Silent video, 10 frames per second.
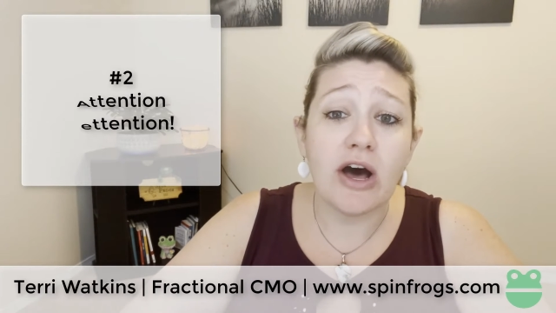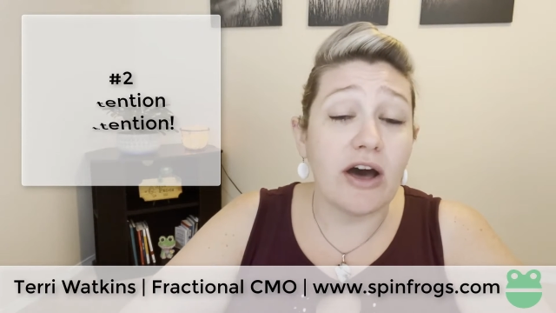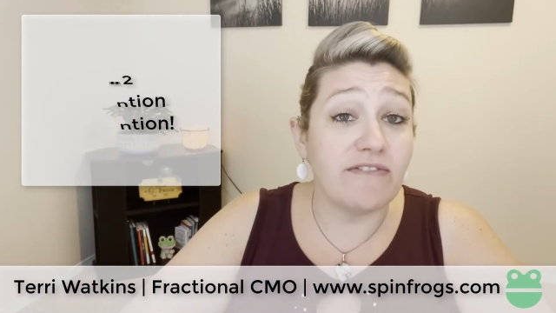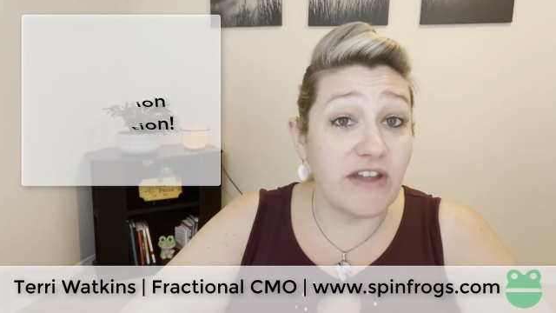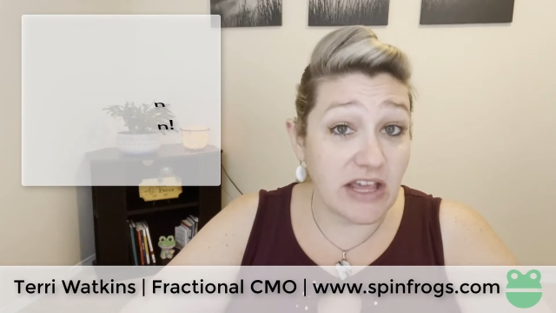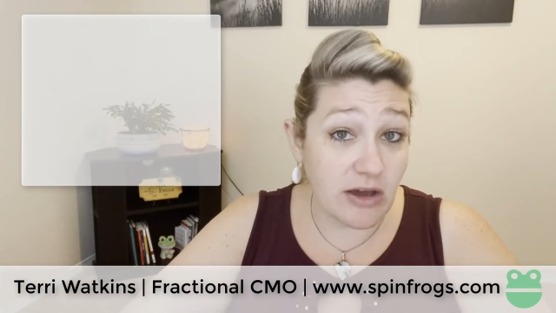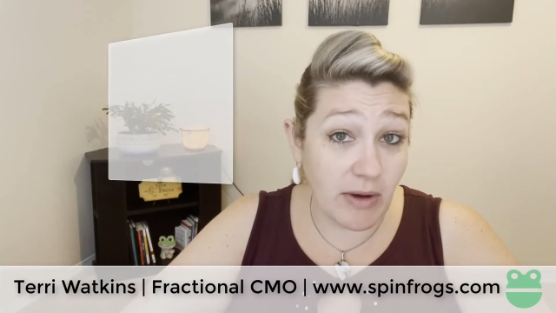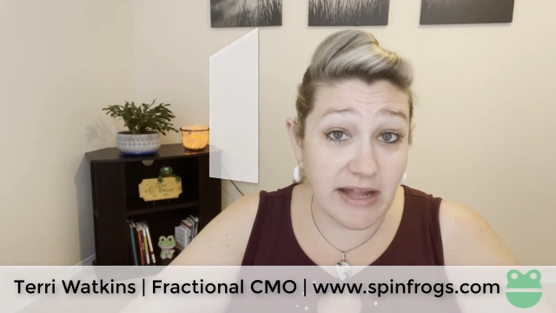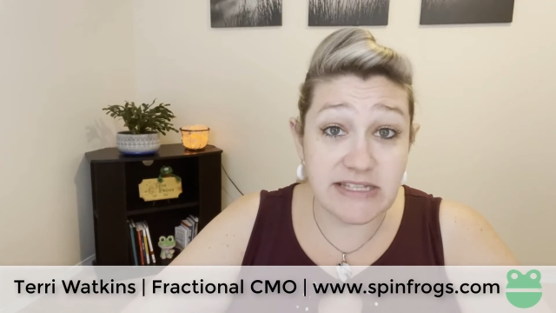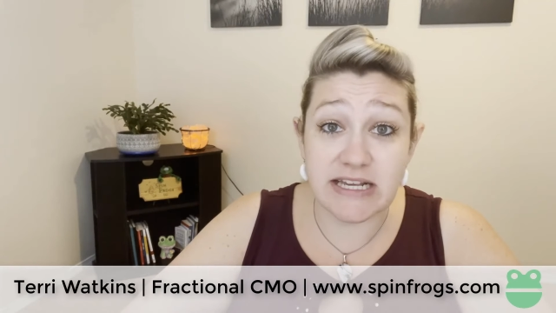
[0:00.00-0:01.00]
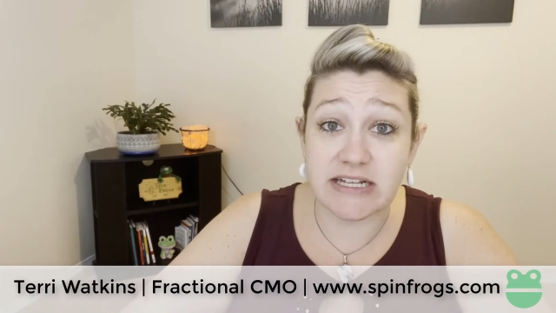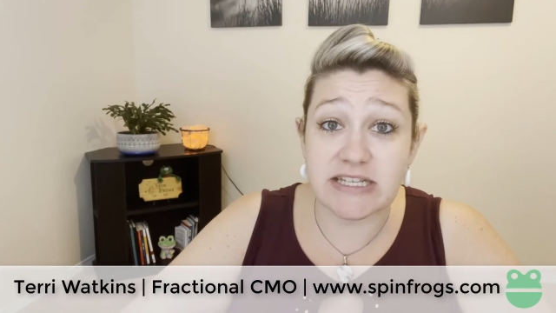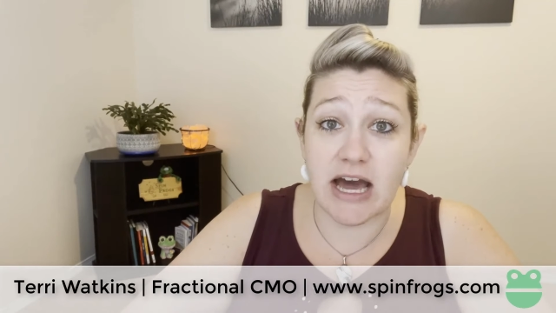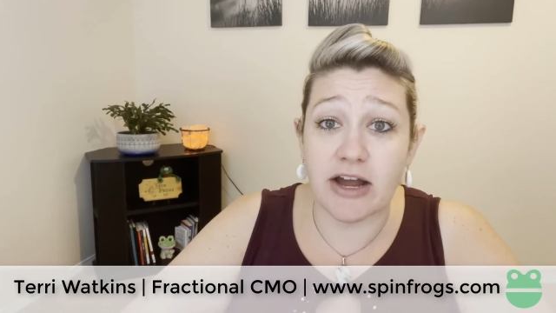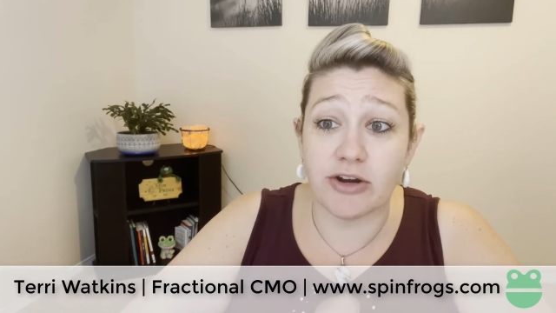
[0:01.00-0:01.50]
a video on
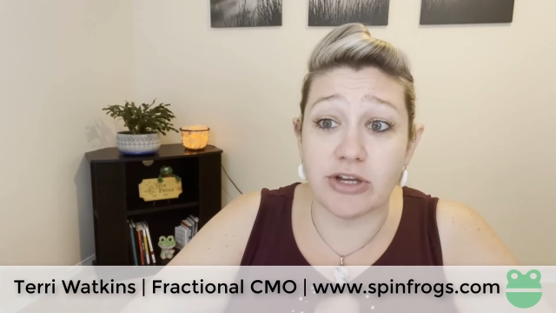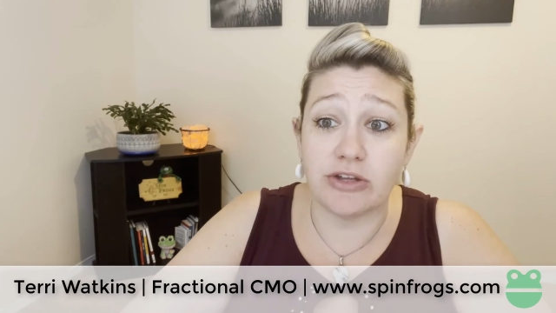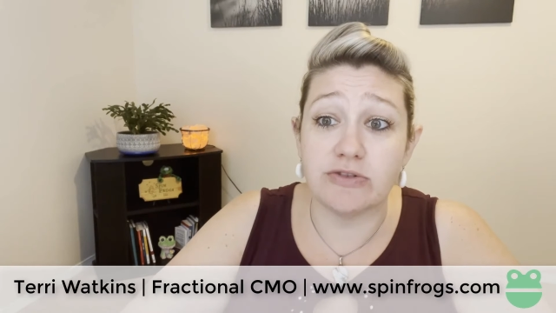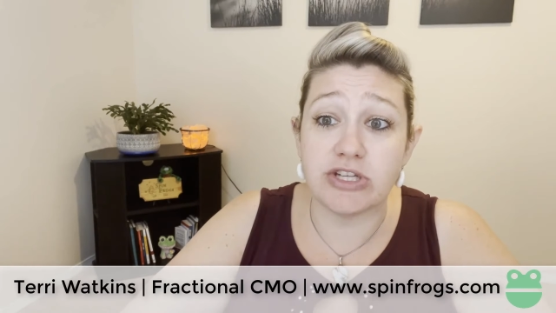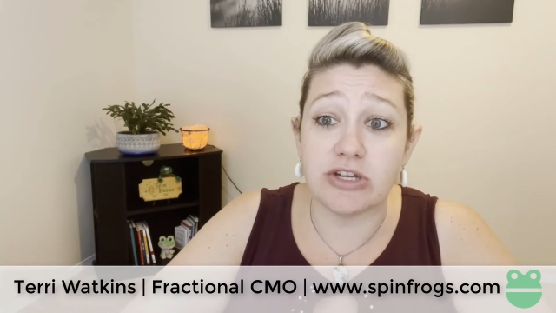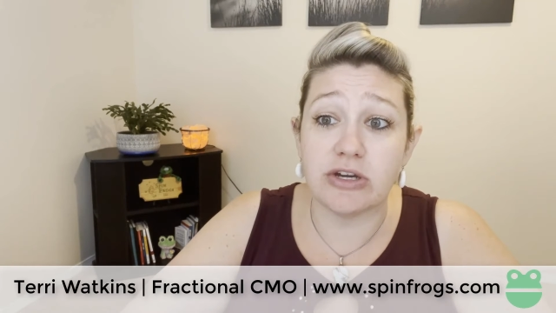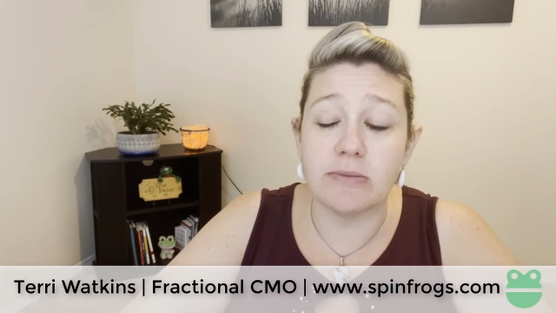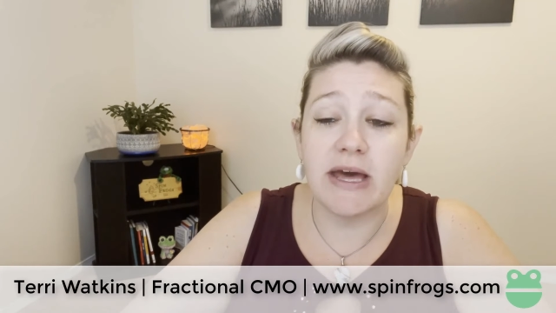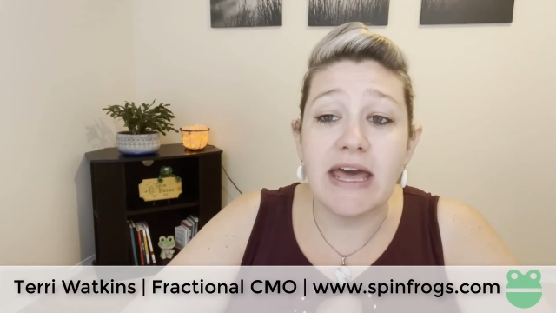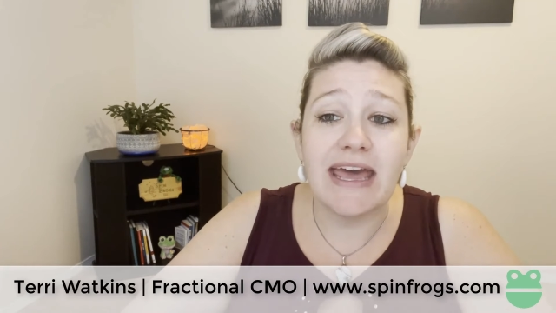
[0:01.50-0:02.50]
TikTok or YouTube,